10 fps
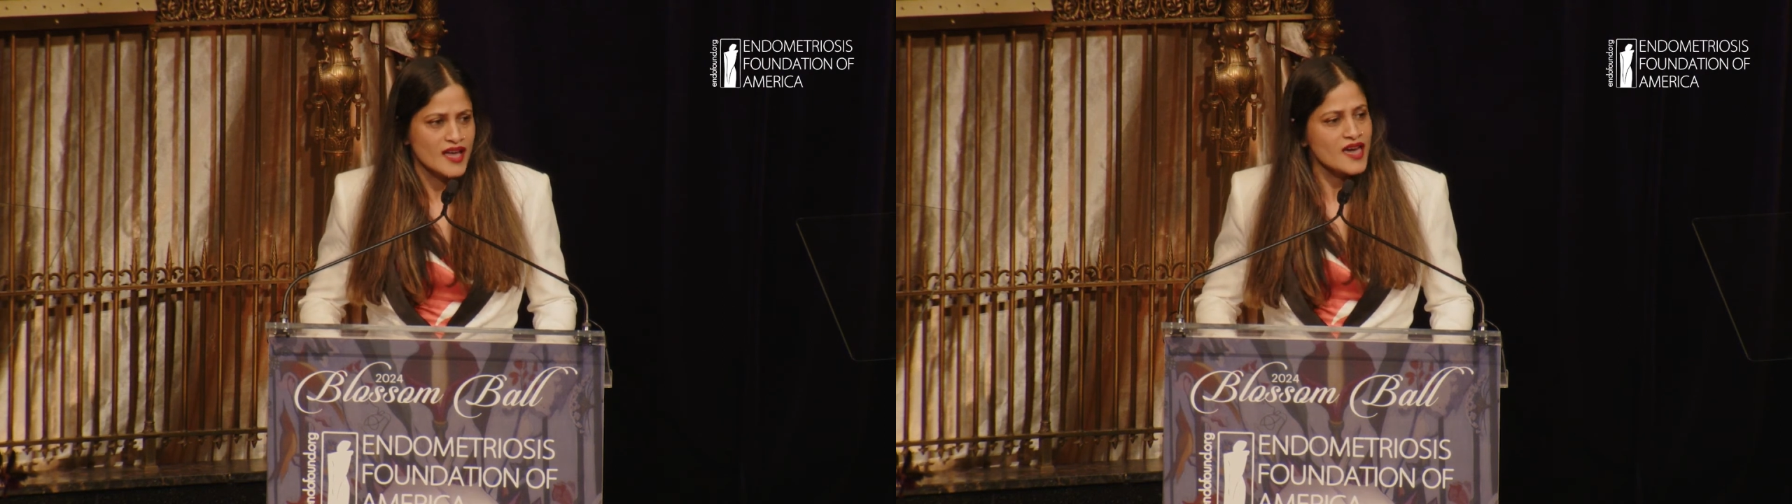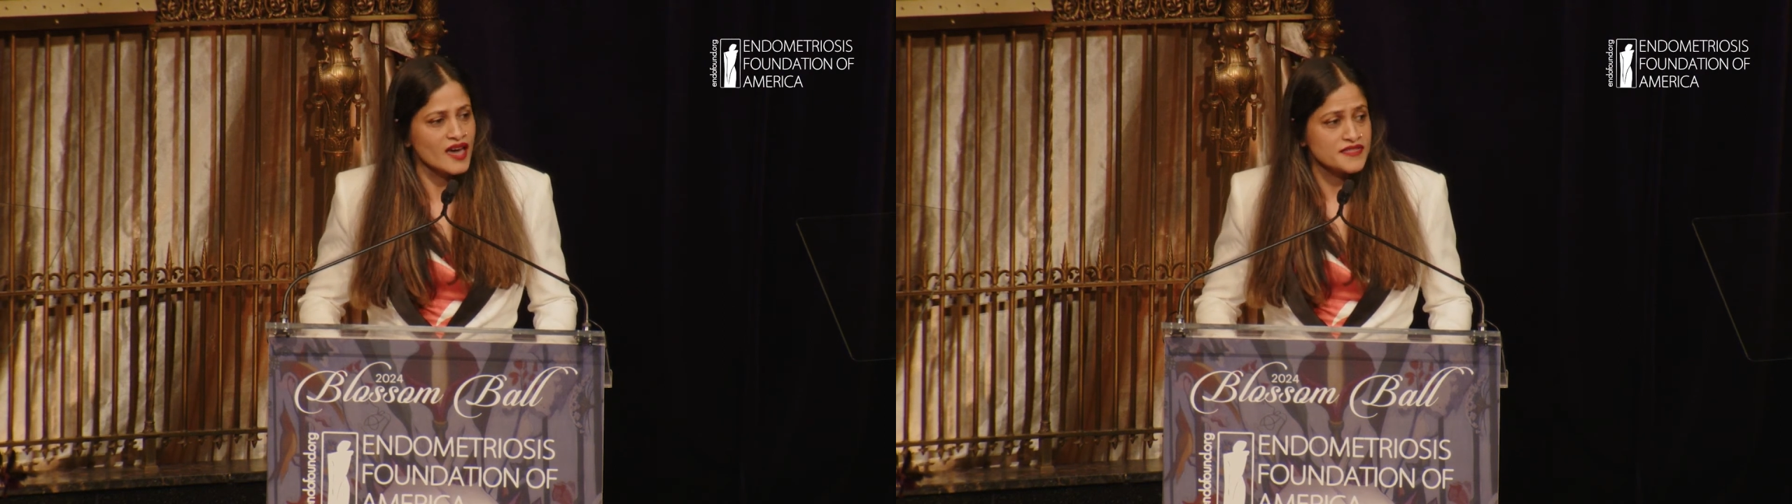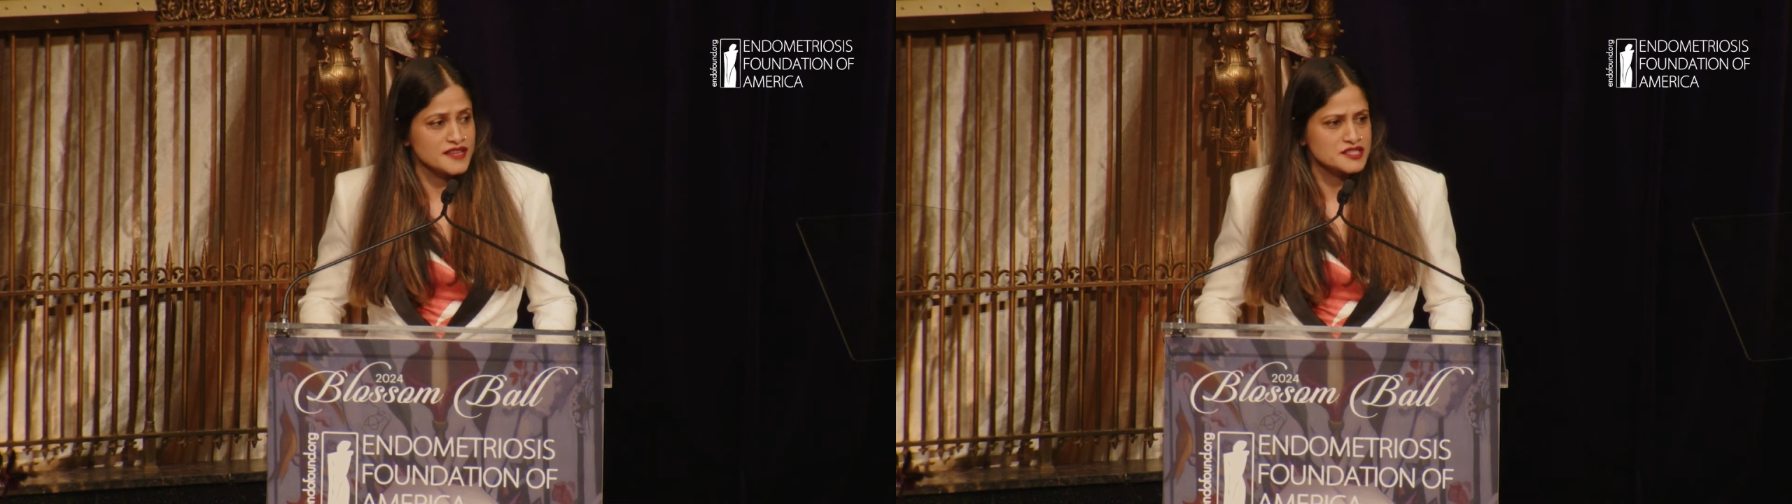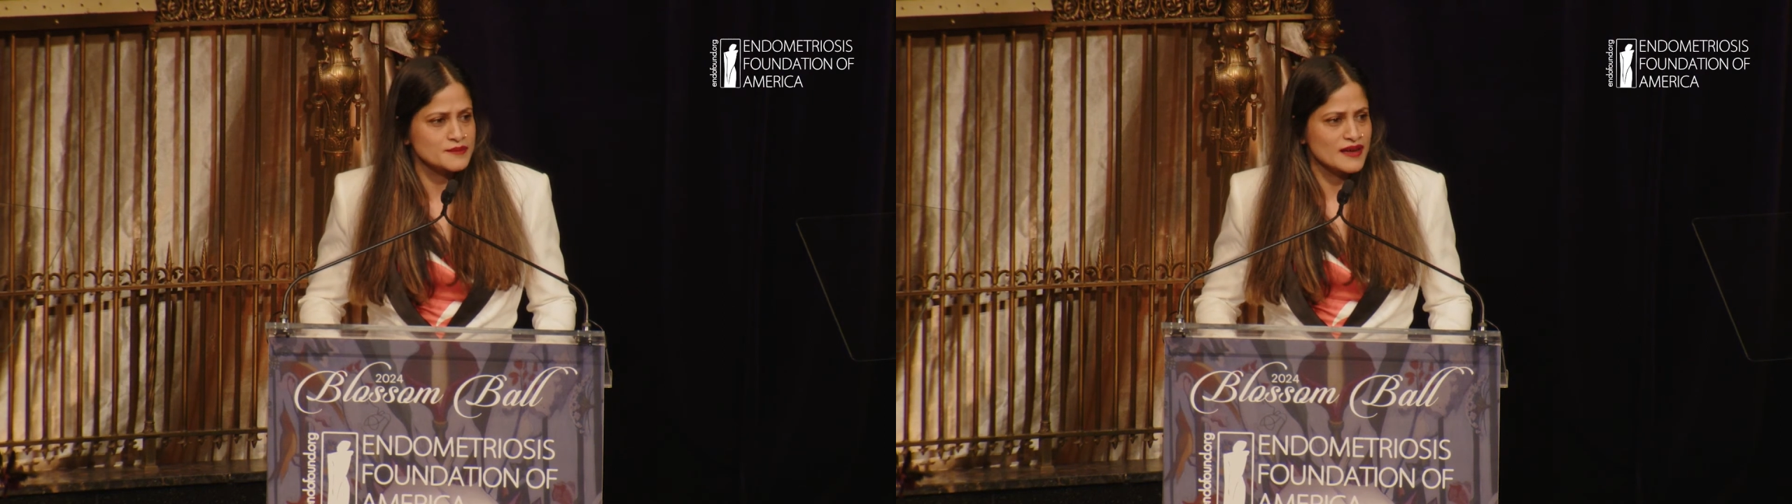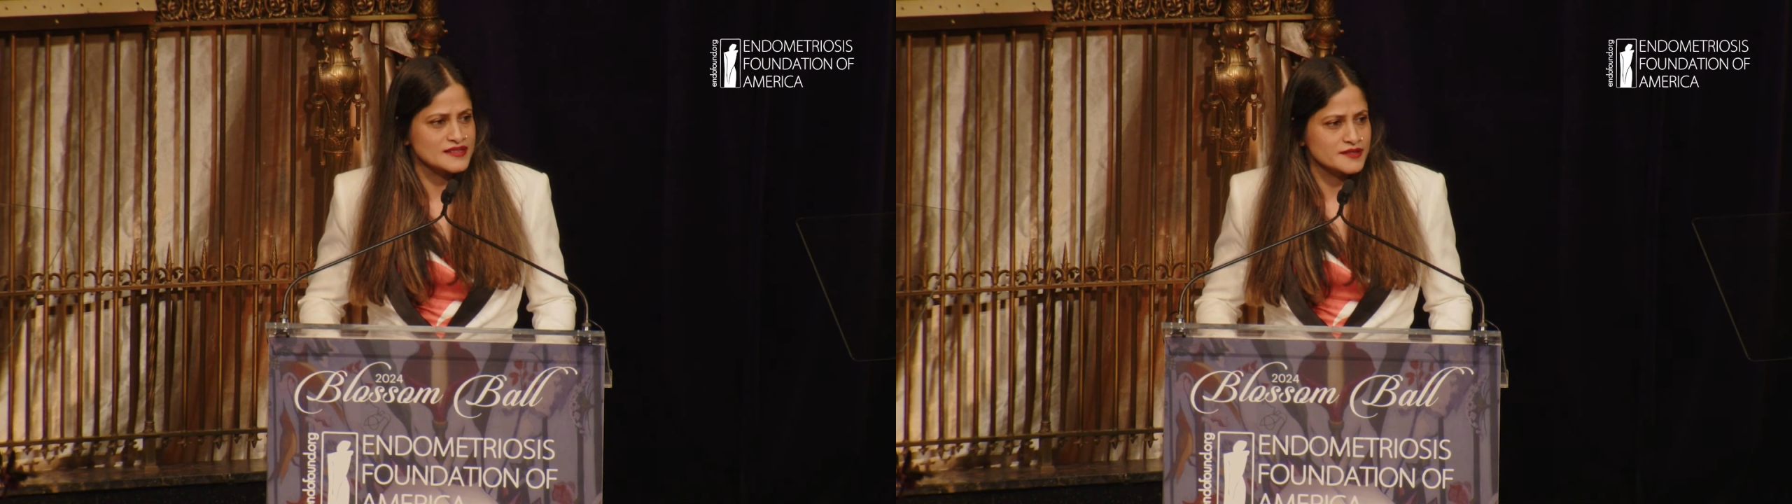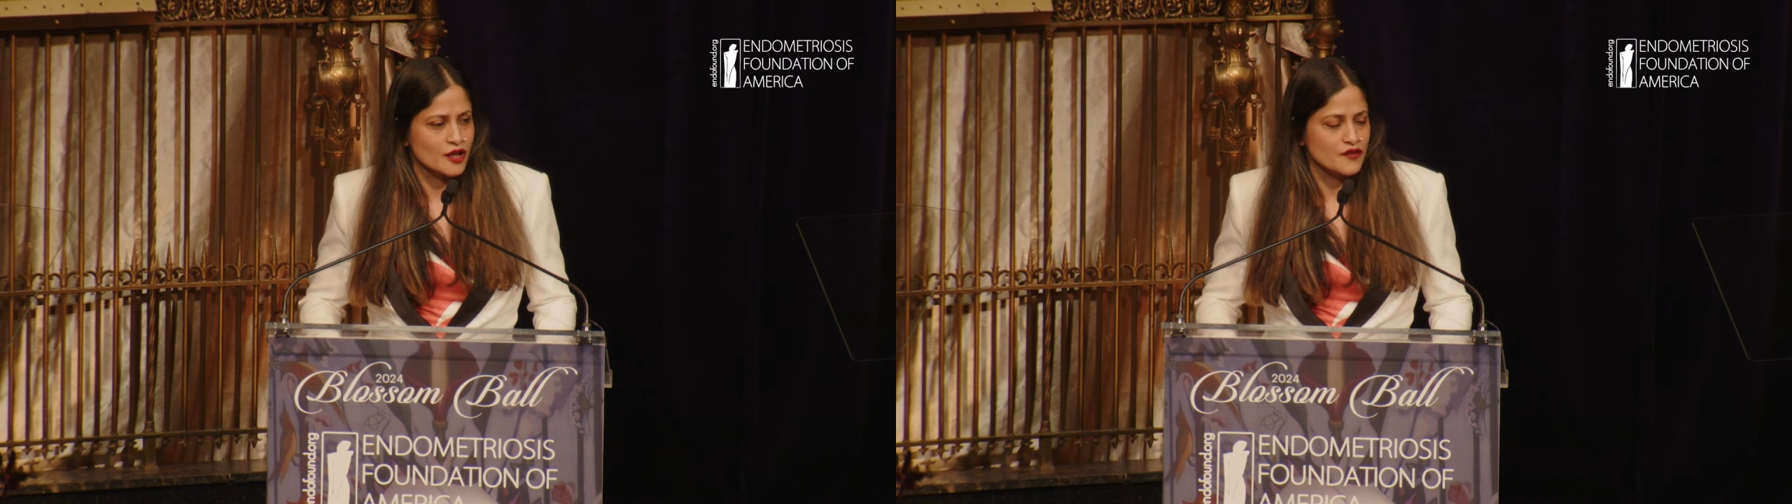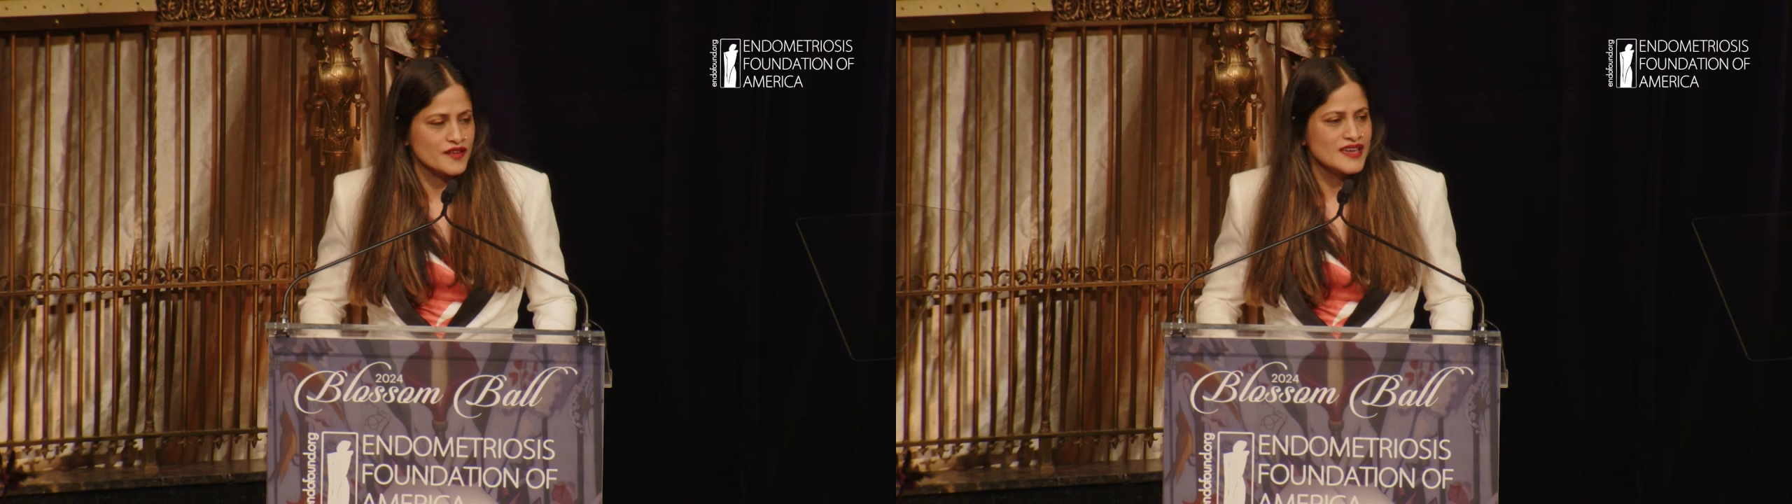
and think to myself,